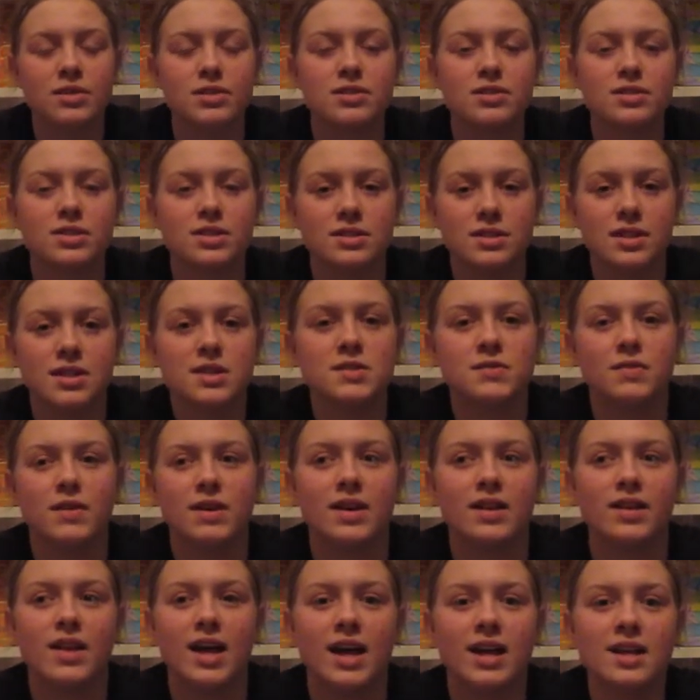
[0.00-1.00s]
us could
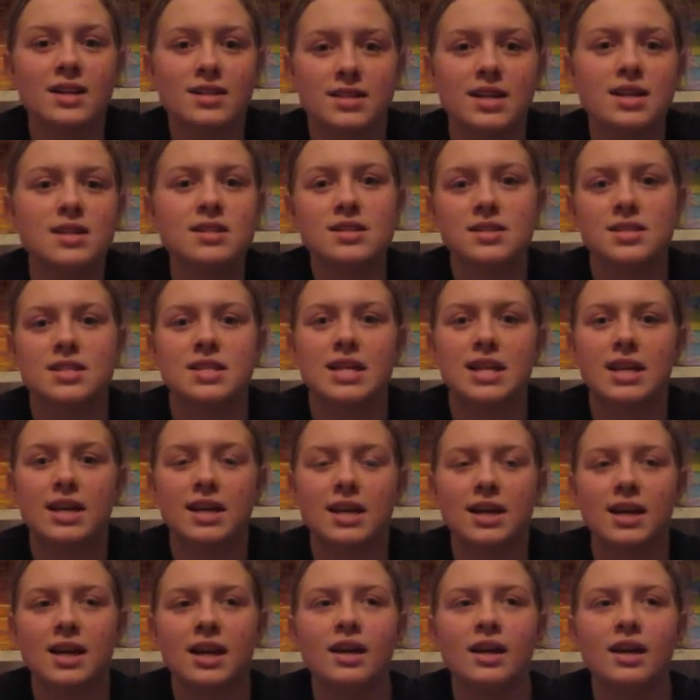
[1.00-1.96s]
testify to that. It does stink.